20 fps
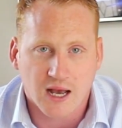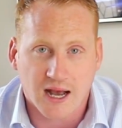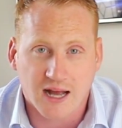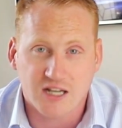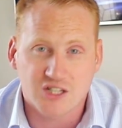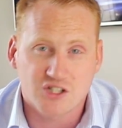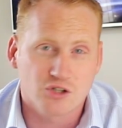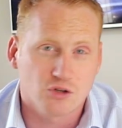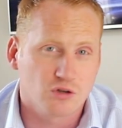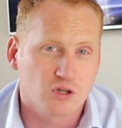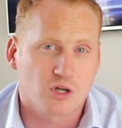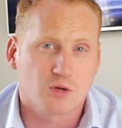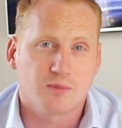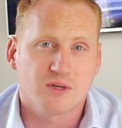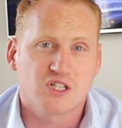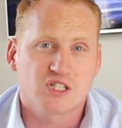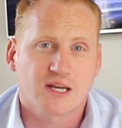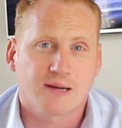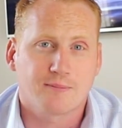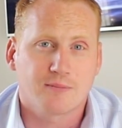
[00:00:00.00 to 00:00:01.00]
And you're going to
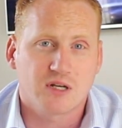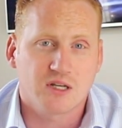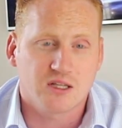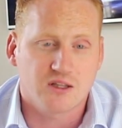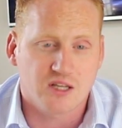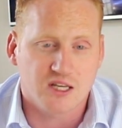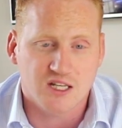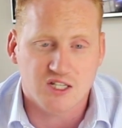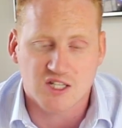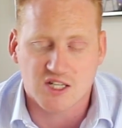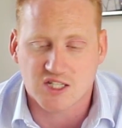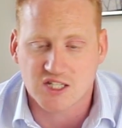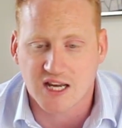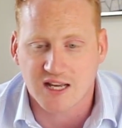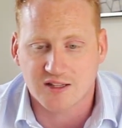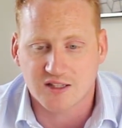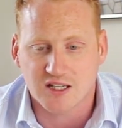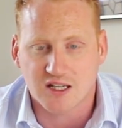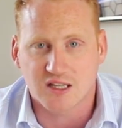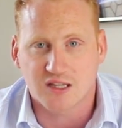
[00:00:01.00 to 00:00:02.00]
be somebody that is
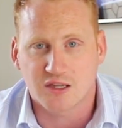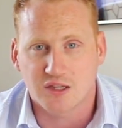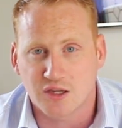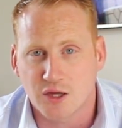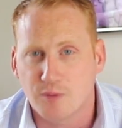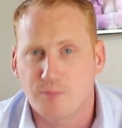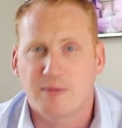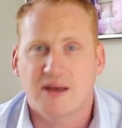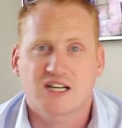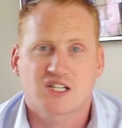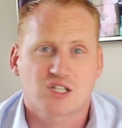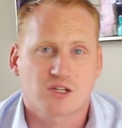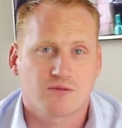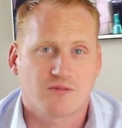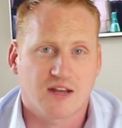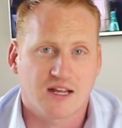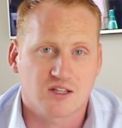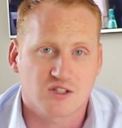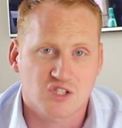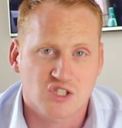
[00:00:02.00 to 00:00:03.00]
attending the best
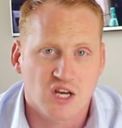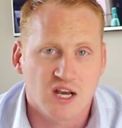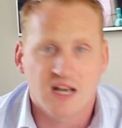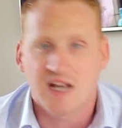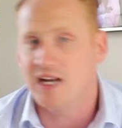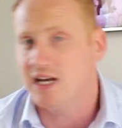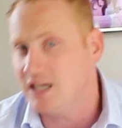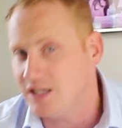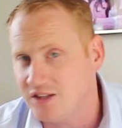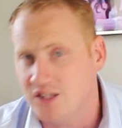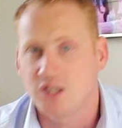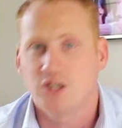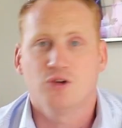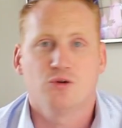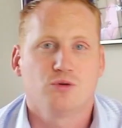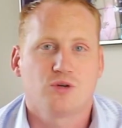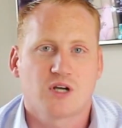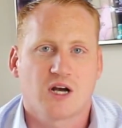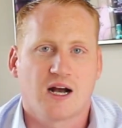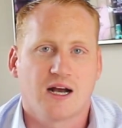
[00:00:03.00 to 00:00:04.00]
events in
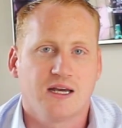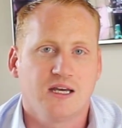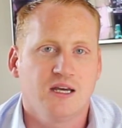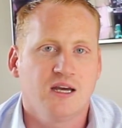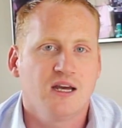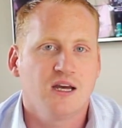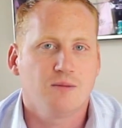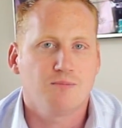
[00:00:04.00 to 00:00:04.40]
the UK,